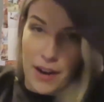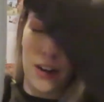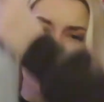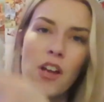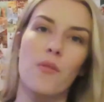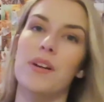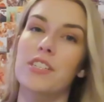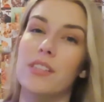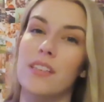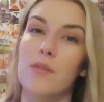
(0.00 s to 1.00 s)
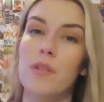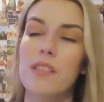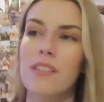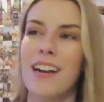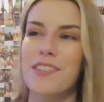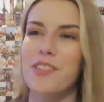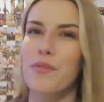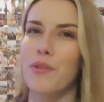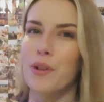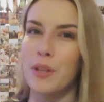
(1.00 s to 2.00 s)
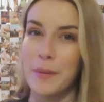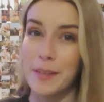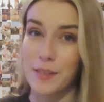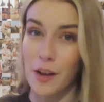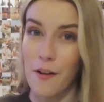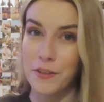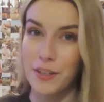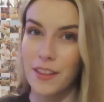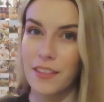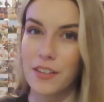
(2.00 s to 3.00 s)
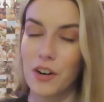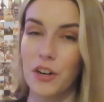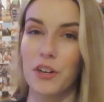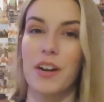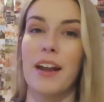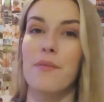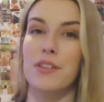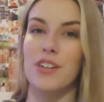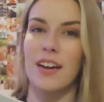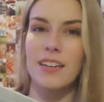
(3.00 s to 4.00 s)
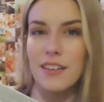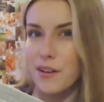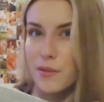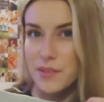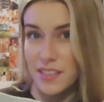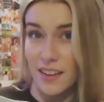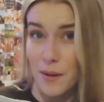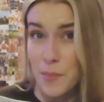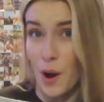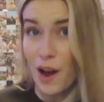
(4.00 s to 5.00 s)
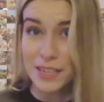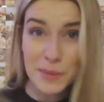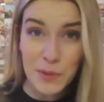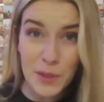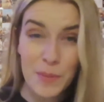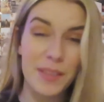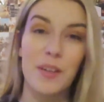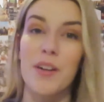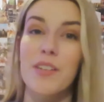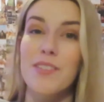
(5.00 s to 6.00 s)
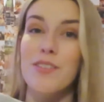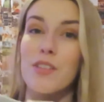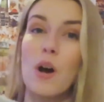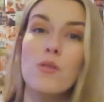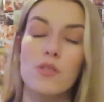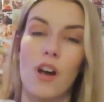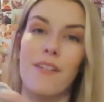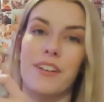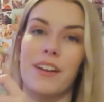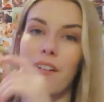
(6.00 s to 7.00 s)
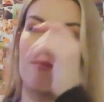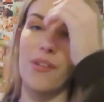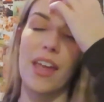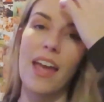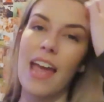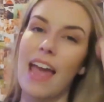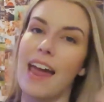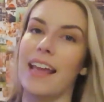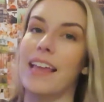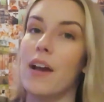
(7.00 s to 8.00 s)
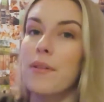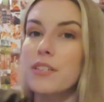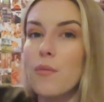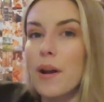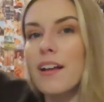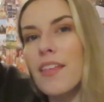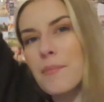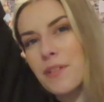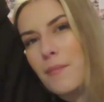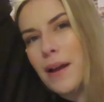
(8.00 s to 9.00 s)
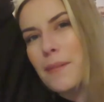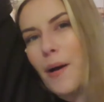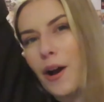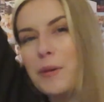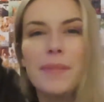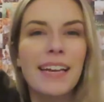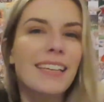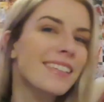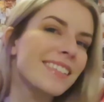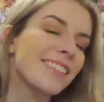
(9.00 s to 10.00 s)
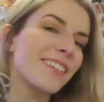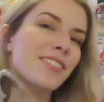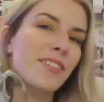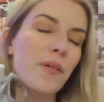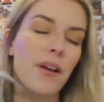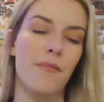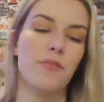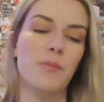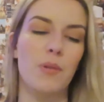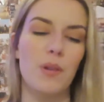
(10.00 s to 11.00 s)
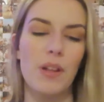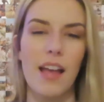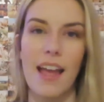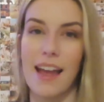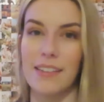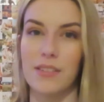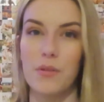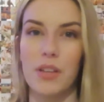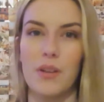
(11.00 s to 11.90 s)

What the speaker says: pair, which these ones are actually feel a little bit softer than the dark gray, which I didn't know was like possible, but they're so soft and comfy. And I can't wait to wear them around my apartment. They're so comfortable and so